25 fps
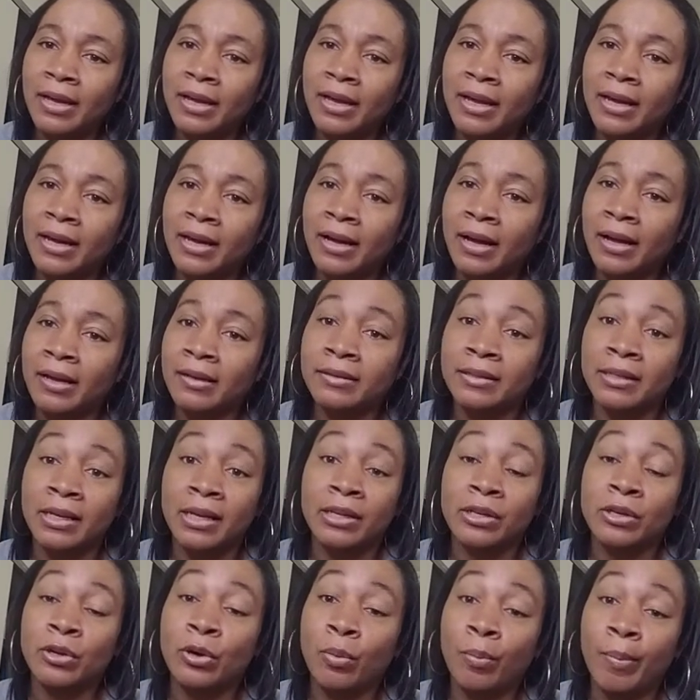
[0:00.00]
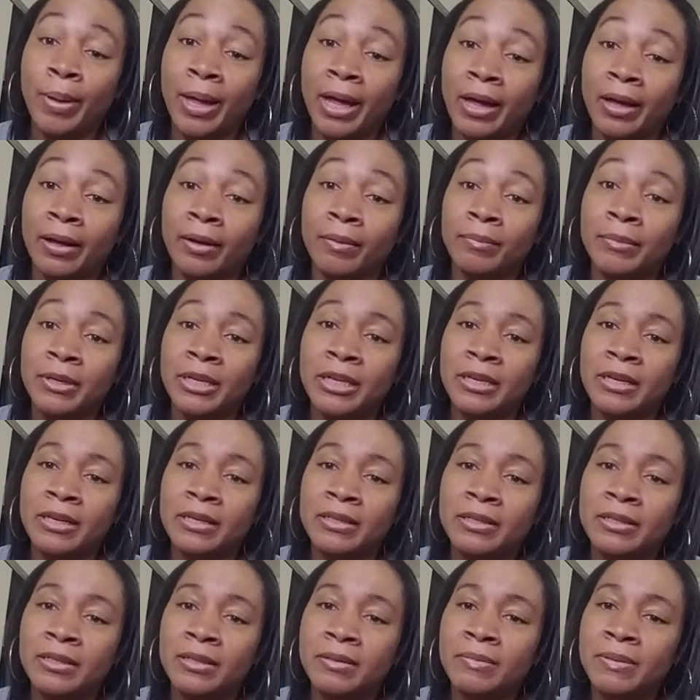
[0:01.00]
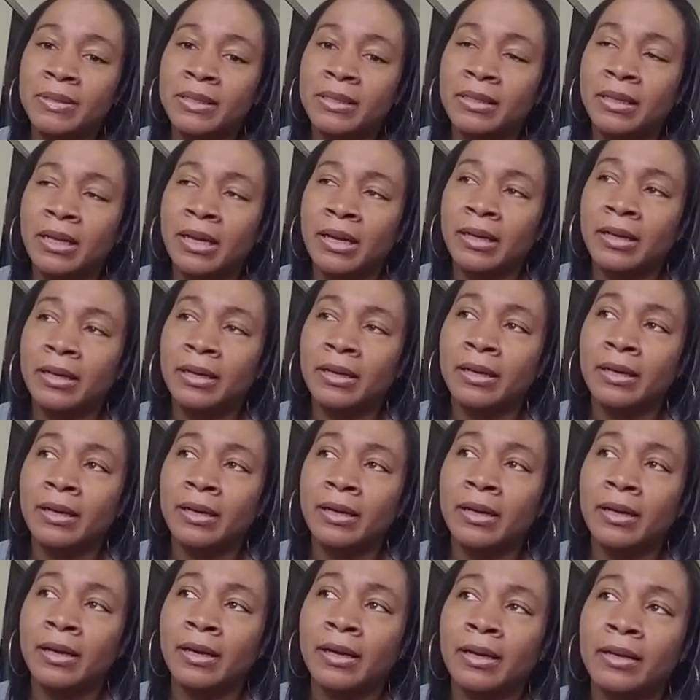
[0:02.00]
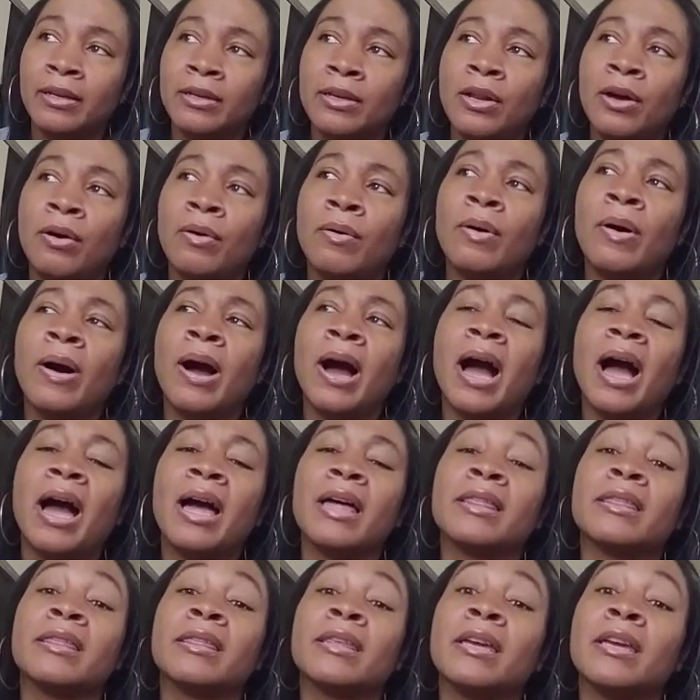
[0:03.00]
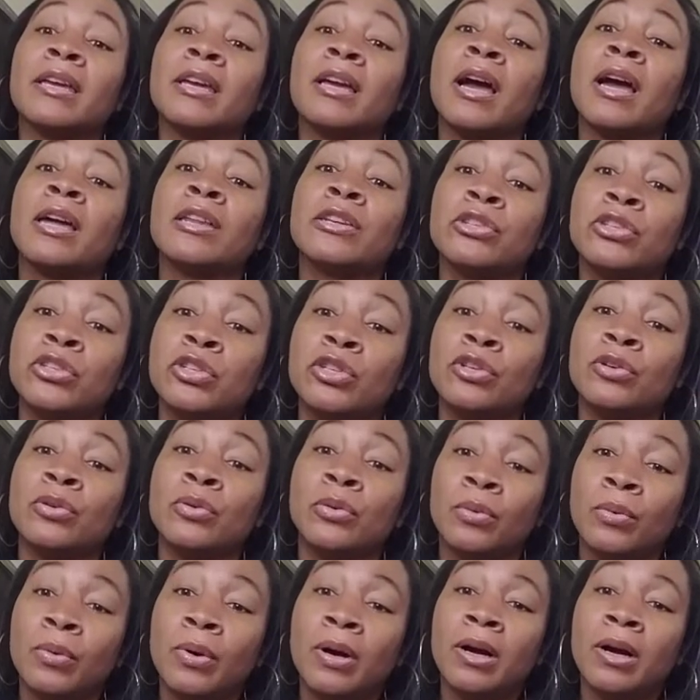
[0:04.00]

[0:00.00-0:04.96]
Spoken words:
And Kyle's like, no, ma'am. And she was like, no, I think I do.